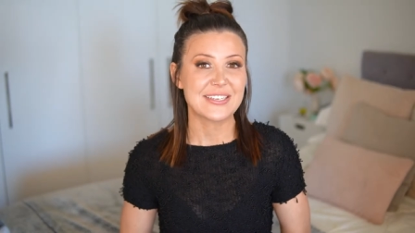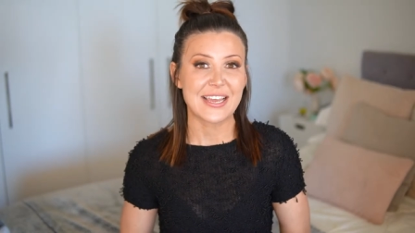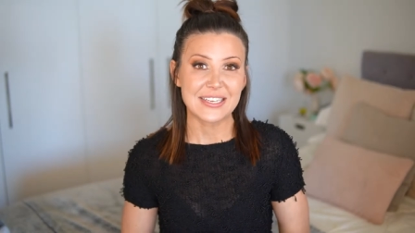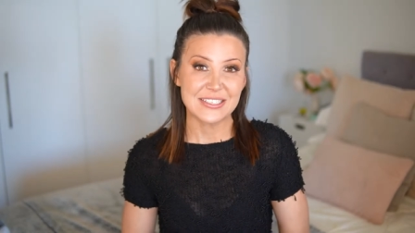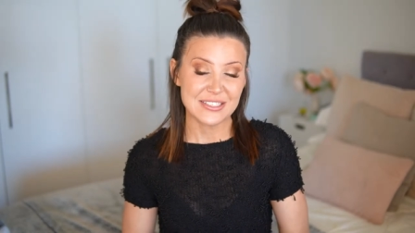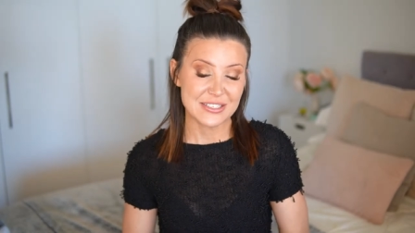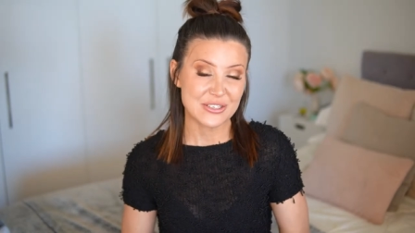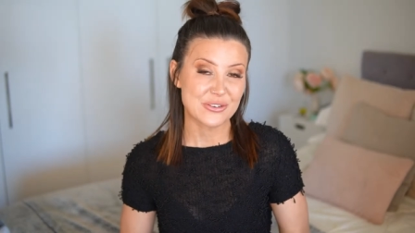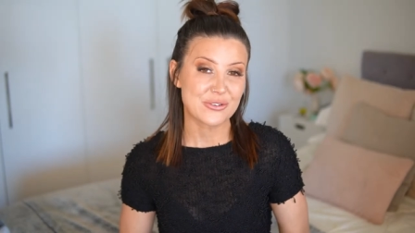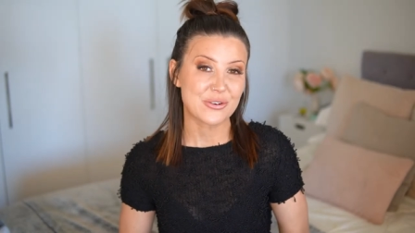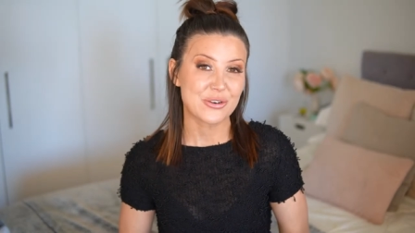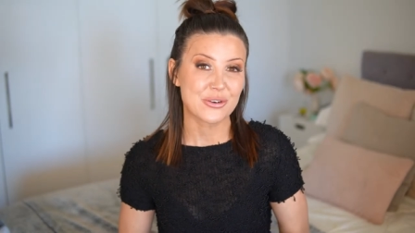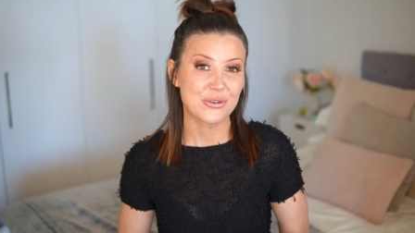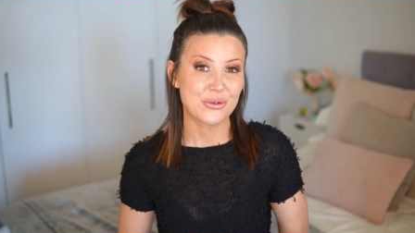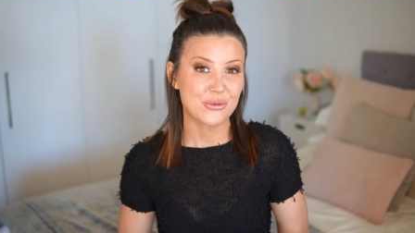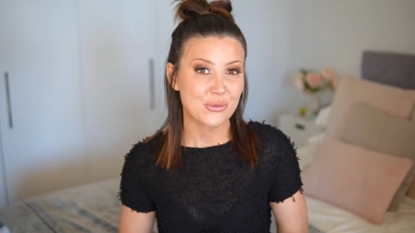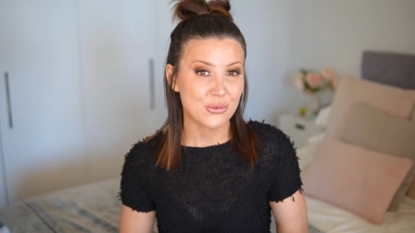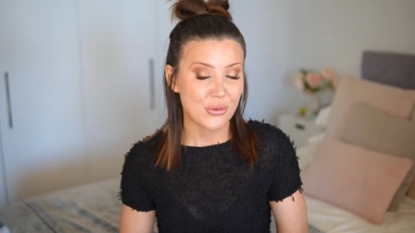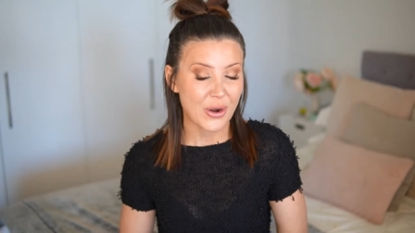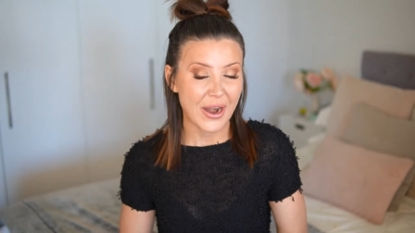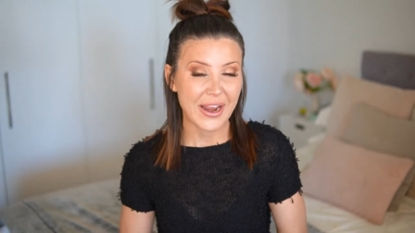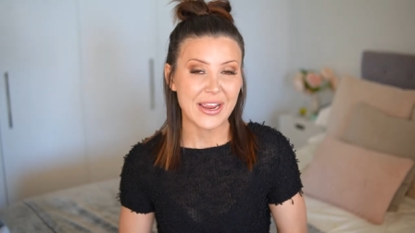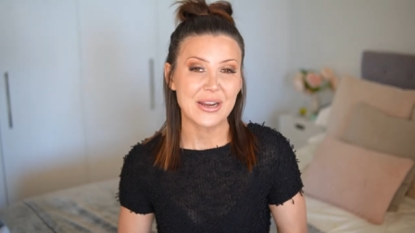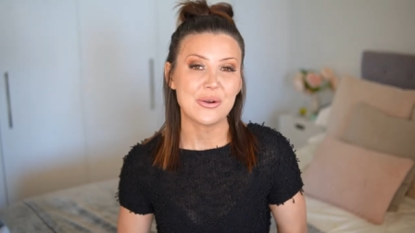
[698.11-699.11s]
Dates are a
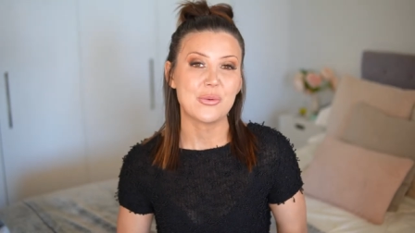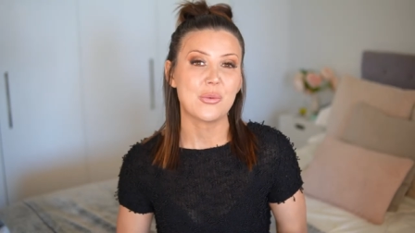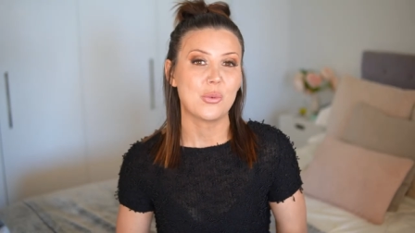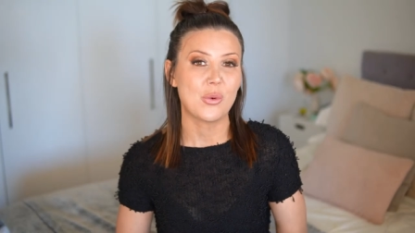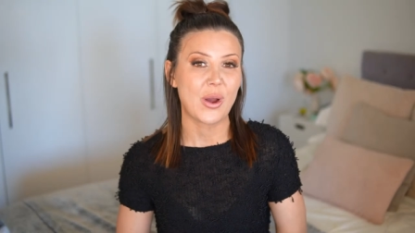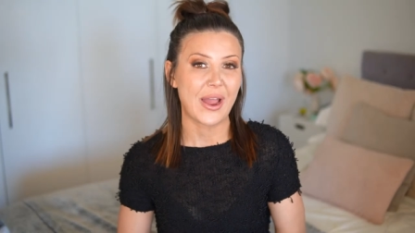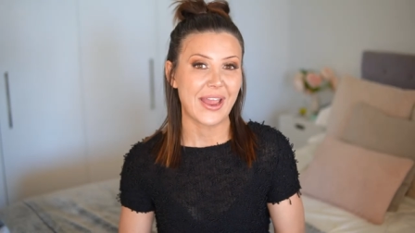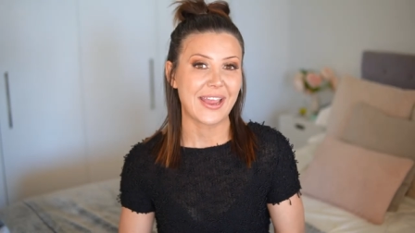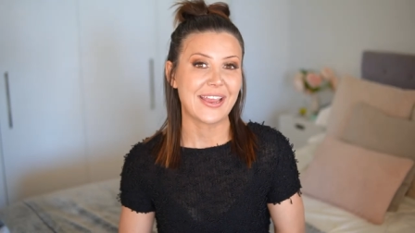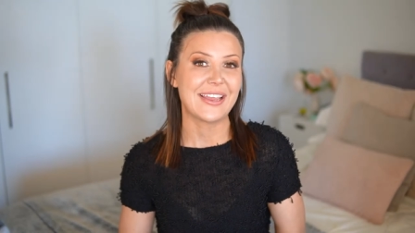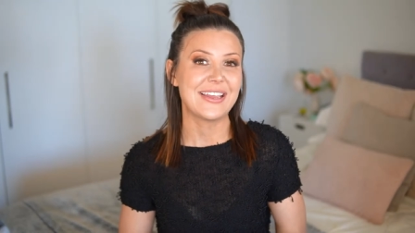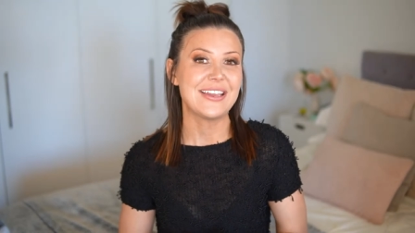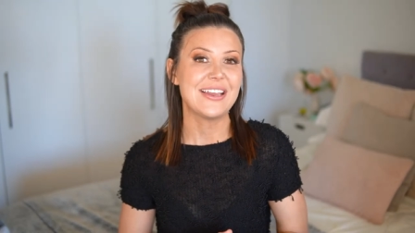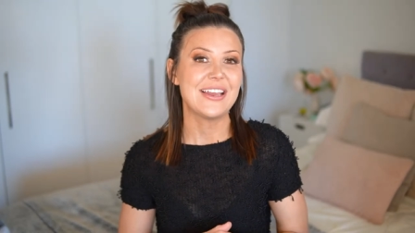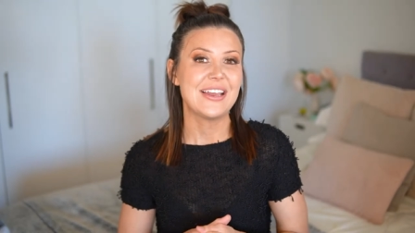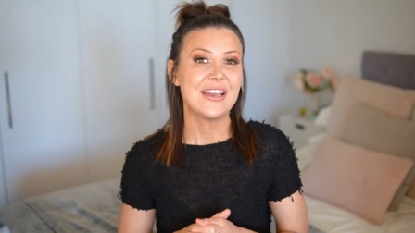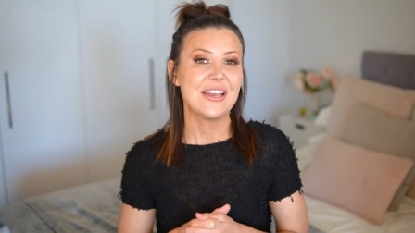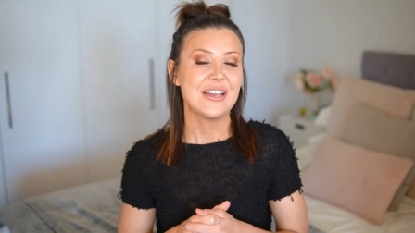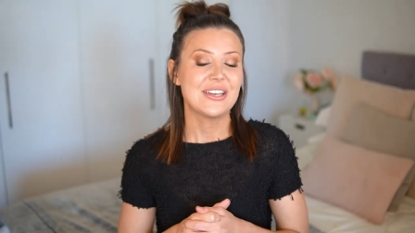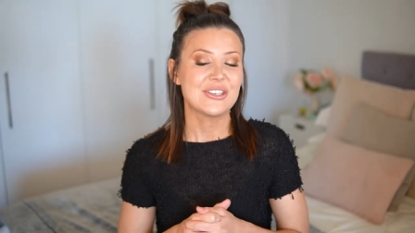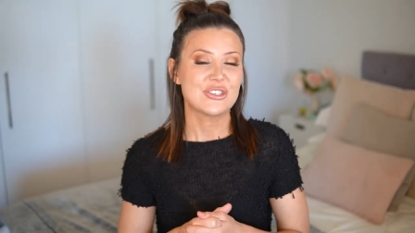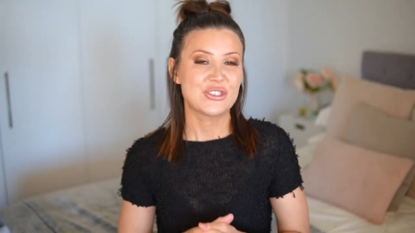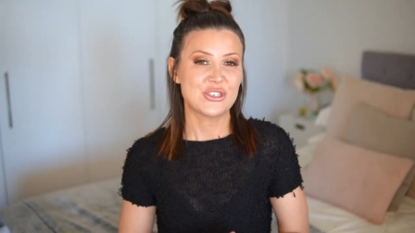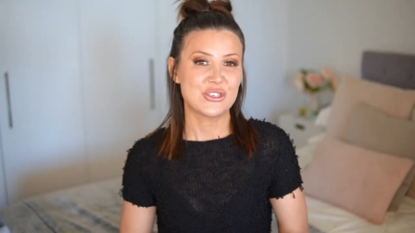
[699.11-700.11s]
great way
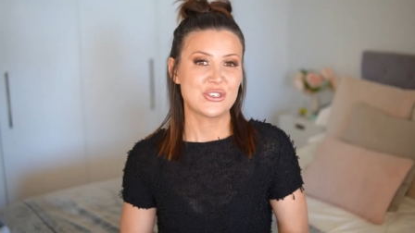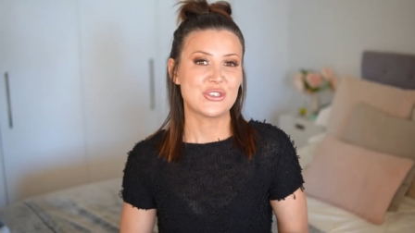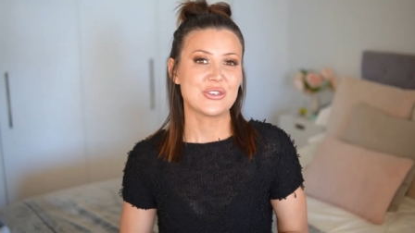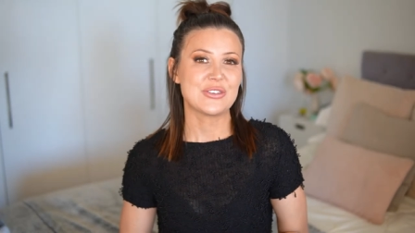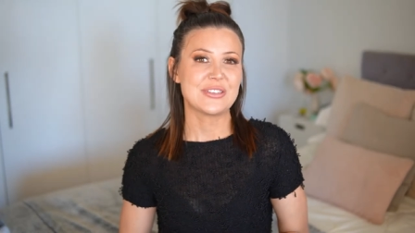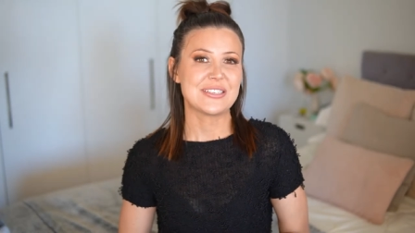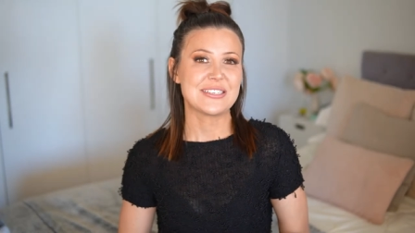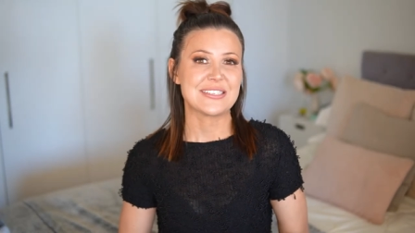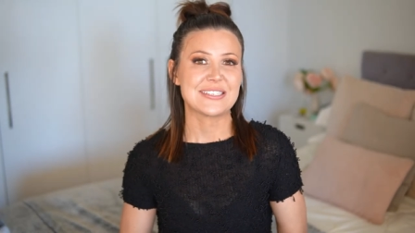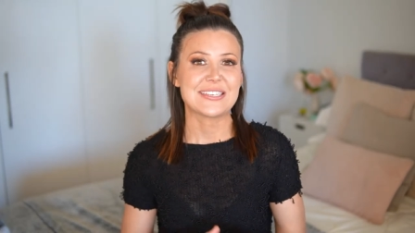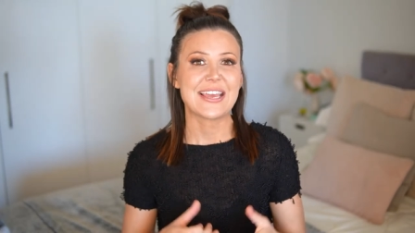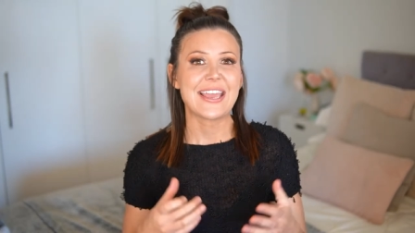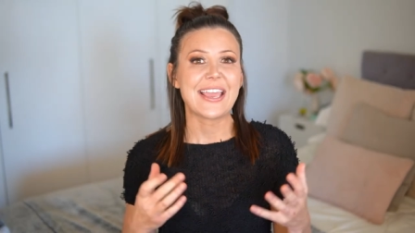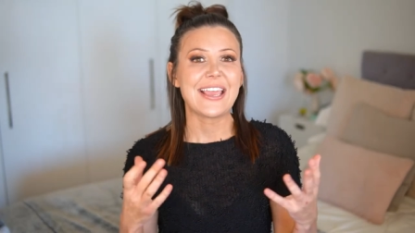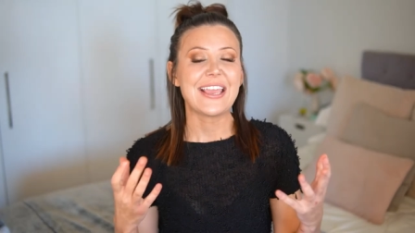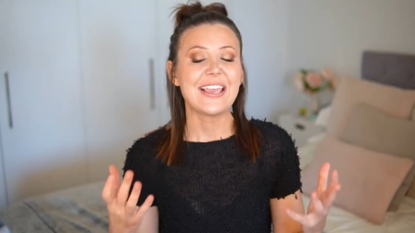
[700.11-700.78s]
to do this.